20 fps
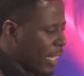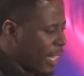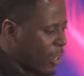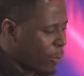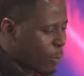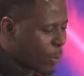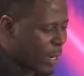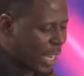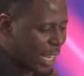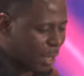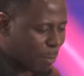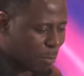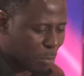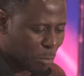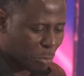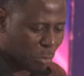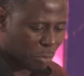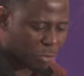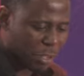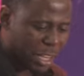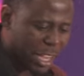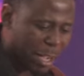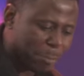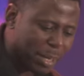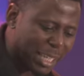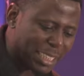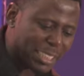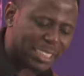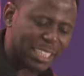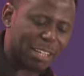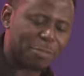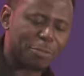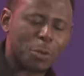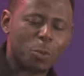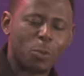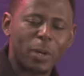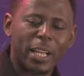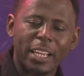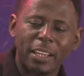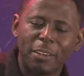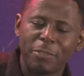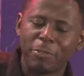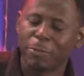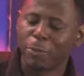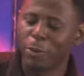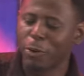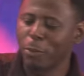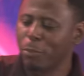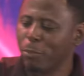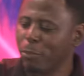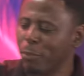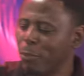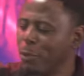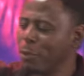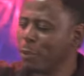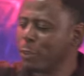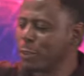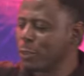in a way, move myself away from